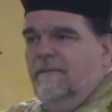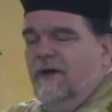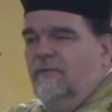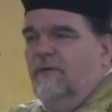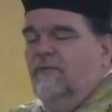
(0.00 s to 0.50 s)

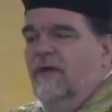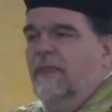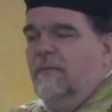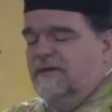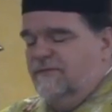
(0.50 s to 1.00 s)
But when we
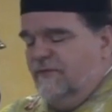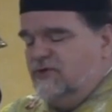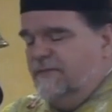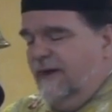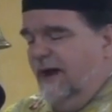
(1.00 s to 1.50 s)
have the Blessed
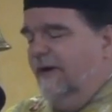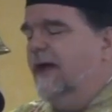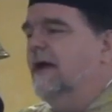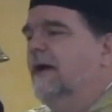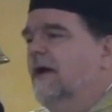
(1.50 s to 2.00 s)
Virgin
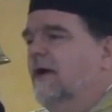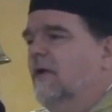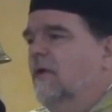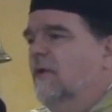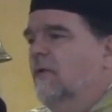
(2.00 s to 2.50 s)
Mary,
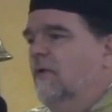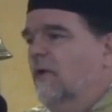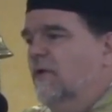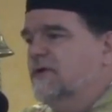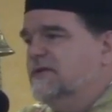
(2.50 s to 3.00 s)
we
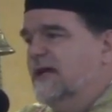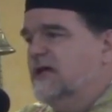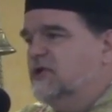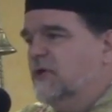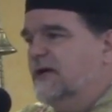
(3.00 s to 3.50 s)
always
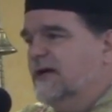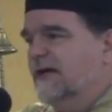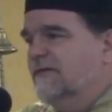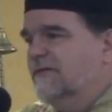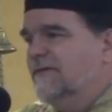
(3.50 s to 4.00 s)
take
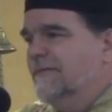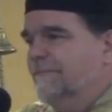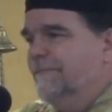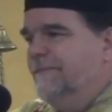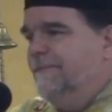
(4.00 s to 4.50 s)
shortcuts.
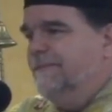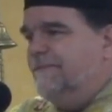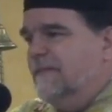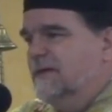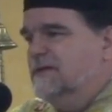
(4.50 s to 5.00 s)

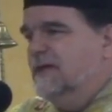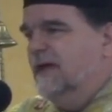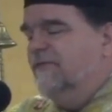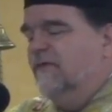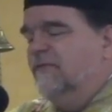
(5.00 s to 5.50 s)
She
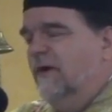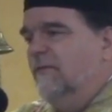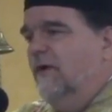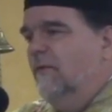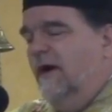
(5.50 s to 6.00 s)
gives us
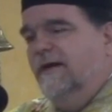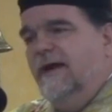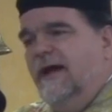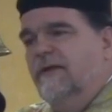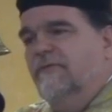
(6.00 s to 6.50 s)
what we want
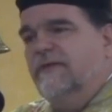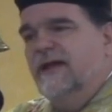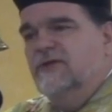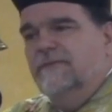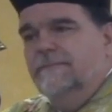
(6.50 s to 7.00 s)
ahead of
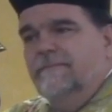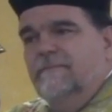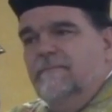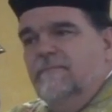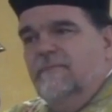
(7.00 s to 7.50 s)
schedule.
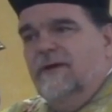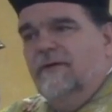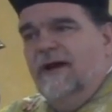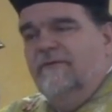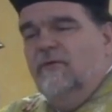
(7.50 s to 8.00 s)
We
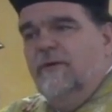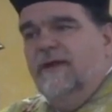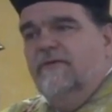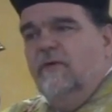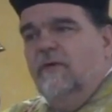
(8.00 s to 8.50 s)
don't have to
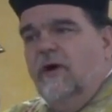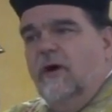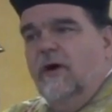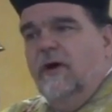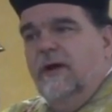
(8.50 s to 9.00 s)
wait so
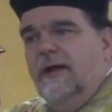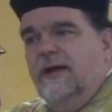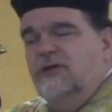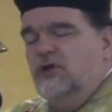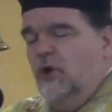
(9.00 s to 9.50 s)
long.
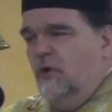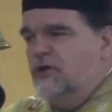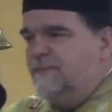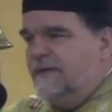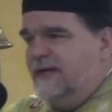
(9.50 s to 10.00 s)
And she
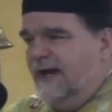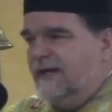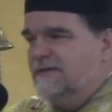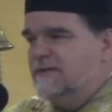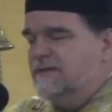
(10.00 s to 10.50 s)
always
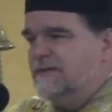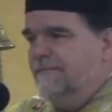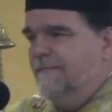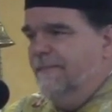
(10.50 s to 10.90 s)
protects.